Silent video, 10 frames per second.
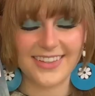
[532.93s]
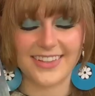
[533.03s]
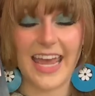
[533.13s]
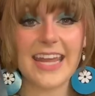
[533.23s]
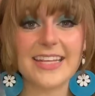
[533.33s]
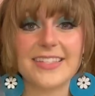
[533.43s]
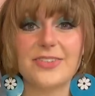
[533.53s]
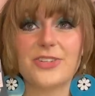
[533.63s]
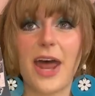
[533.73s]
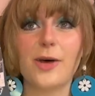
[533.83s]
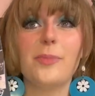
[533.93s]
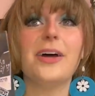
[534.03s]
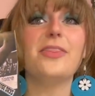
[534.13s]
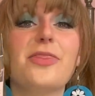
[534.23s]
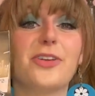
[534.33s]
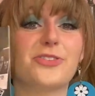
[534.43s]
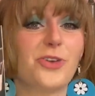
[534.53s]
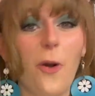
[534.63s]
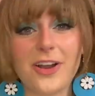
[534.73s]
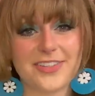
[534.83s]
Ladies and gentlemen, the
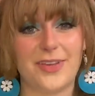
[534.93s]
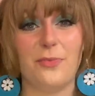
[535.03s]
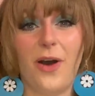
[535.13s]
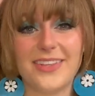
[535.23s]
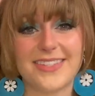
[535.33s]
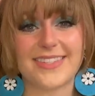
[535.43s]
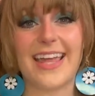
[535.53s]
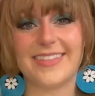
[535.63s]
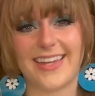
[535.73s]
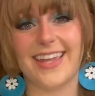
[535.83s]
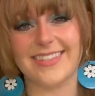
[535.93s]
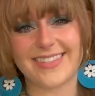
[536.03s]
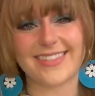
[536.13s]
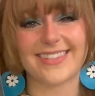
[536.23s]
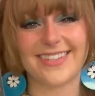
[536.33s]
Doors in one sentence.